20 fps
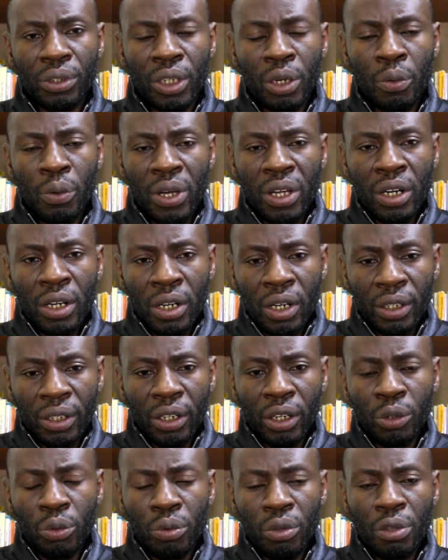the way he
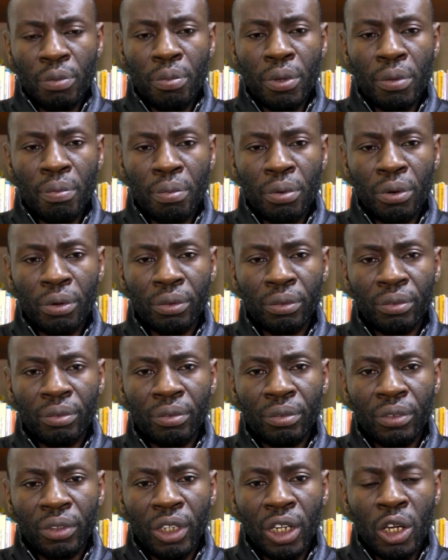related with people,
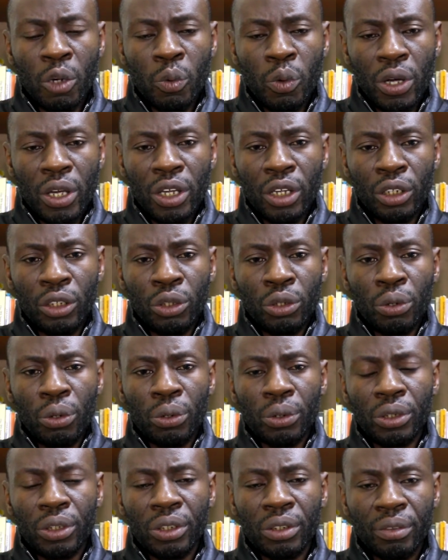the way he
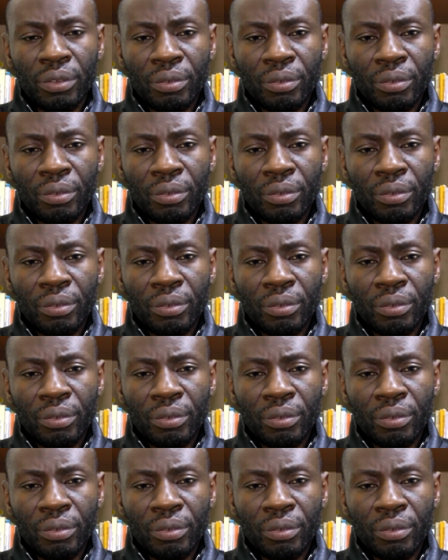taught,